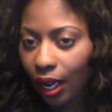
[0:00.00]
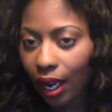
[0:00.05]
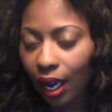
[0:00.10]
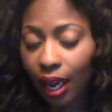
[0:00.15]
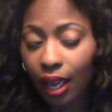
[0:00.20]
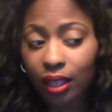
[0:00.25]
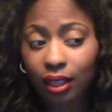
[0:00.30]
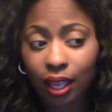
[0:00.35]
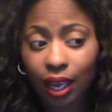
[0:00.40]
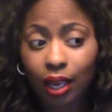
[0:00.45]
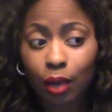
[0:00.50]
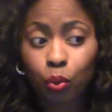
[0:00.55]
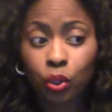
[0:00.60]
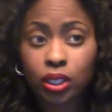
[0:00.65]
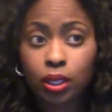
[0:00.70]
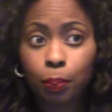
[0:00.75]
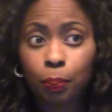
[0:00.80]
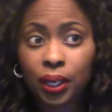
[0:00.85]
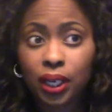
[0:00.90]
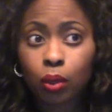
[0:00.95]
And it
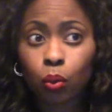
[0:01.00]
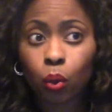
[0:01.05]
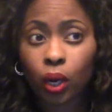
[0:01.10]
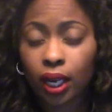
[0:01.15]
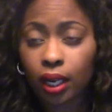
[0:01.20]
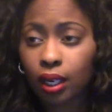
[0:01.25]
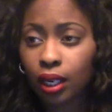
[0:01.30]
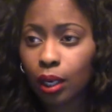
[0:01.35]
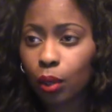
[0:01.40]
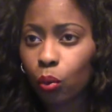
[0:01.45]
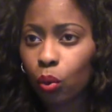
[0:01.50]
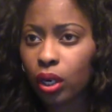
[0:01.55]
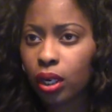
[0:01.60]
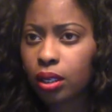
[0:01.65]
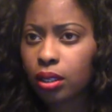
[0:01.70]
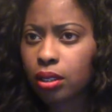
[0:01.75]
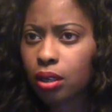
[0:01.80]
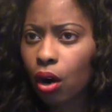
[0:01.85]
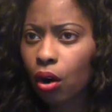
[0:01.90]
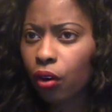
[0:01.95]
was a big win. It
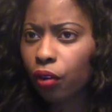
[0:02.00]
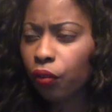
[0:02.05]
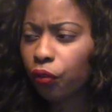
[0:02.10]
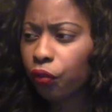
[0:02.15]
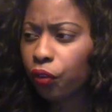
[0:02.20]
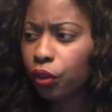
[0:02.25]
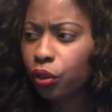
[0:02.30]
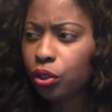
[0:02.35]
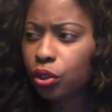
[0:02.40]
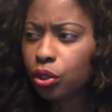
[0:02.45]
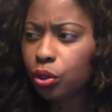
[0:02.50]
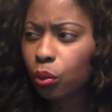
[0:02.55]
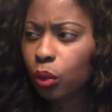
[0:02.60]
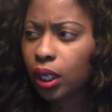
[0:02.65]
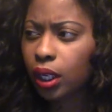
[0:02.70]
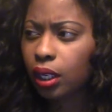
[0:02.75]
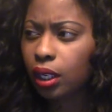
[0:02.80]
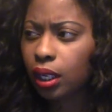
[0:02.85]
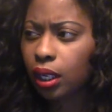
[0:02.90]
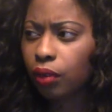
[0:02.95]
was our first
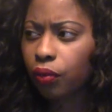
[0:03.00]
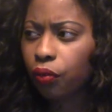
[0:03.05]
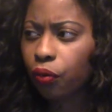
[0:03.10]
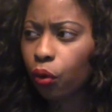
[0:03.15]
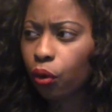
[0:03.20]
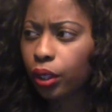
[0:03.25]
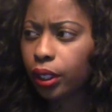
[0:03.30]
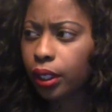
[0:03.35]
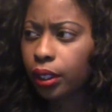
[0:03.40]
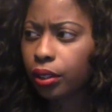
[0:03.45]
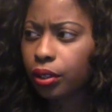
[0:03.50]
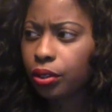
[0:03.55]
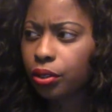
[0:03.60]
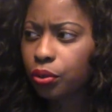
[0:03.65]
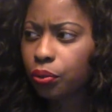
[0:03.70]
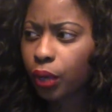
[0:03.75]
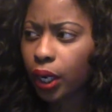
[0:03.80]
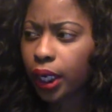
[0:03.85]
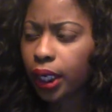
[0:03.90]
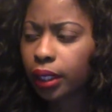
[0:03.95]
win in four years,
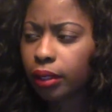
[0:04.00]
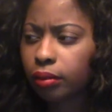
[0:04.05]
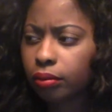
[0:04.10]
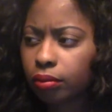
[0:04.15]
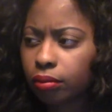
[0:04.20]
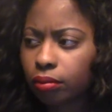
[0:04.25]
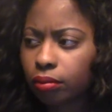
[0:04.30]
right?